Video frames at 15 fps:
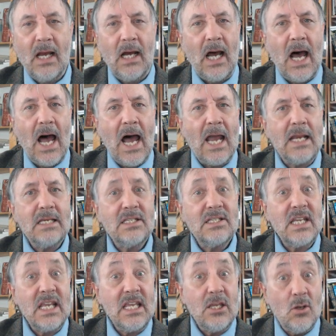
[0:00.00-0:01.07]
I
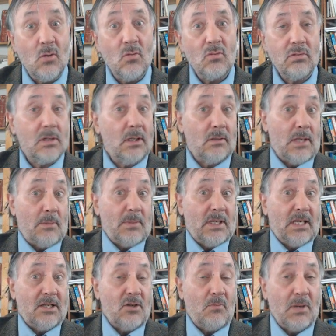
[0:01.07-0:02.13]
see you. You know, I
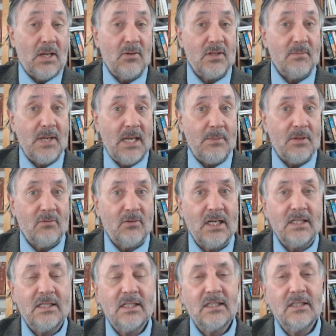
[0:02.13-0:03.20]
mean, like you play with a baby,
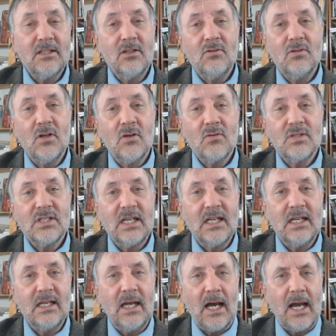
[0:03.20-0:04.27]
right? You don't
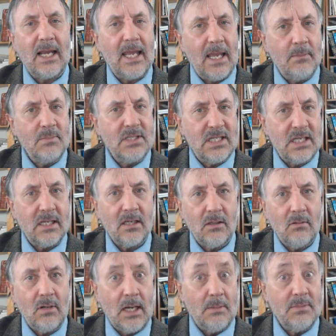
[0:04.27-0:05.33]
say I am seeing
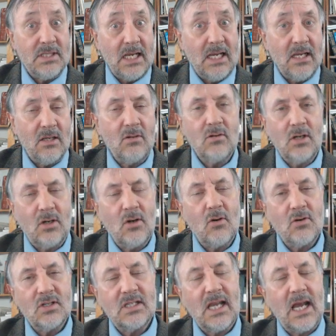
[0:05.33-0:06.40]
you. I'm seeing you. You
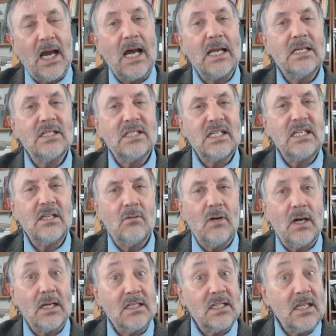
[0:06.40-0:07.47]
know, you say I see you.
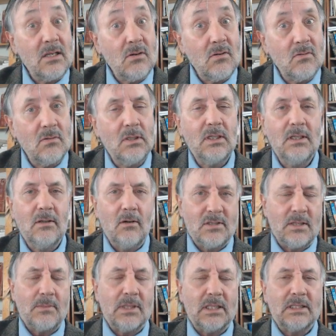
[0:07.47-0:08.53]
I see you, or
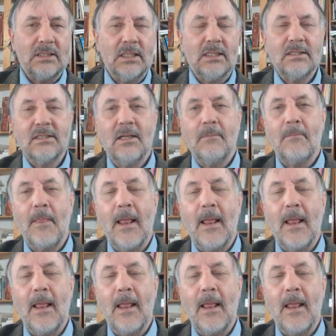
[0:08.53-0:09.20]
something like that.